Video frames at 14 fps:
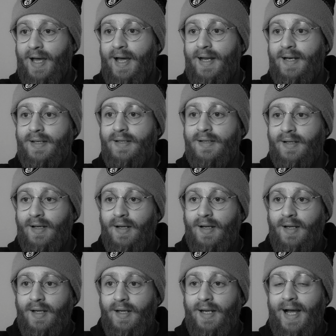and
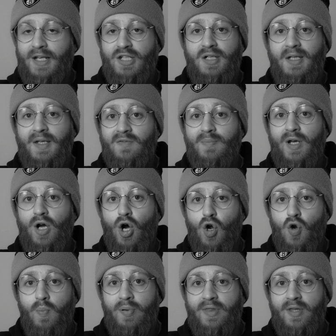it actually gives me
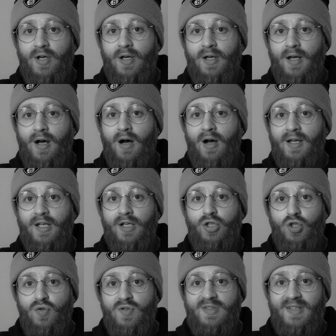hope that I can
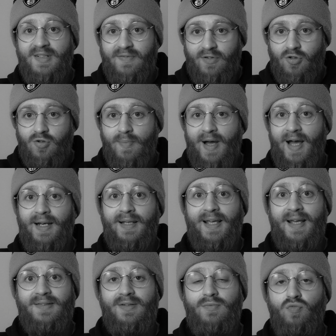use this film and
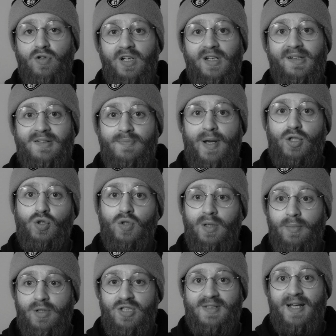get some really special
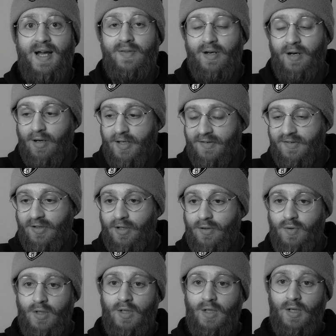images down the line. So
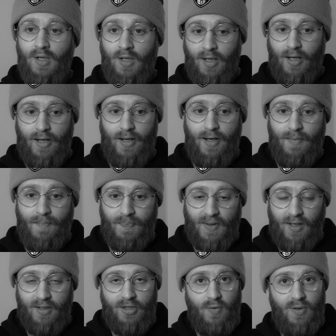
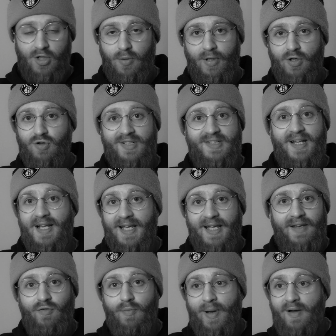I don't want to come across
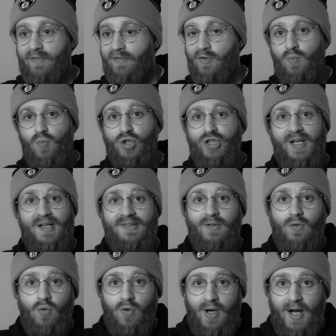negative about Film Washi S at
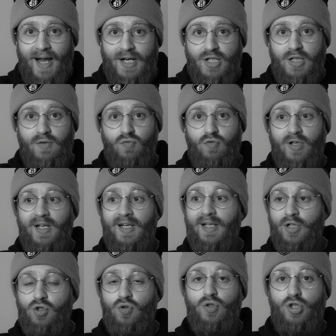all. I actually really
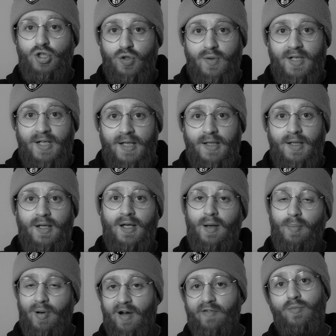enjoyed shooting it,
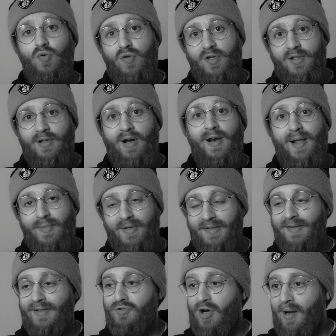apart from all the dilemmas
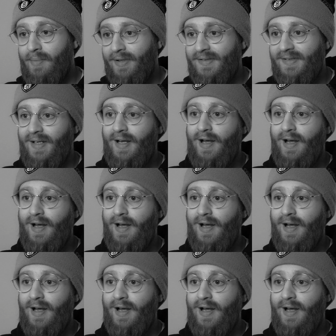and the dramas.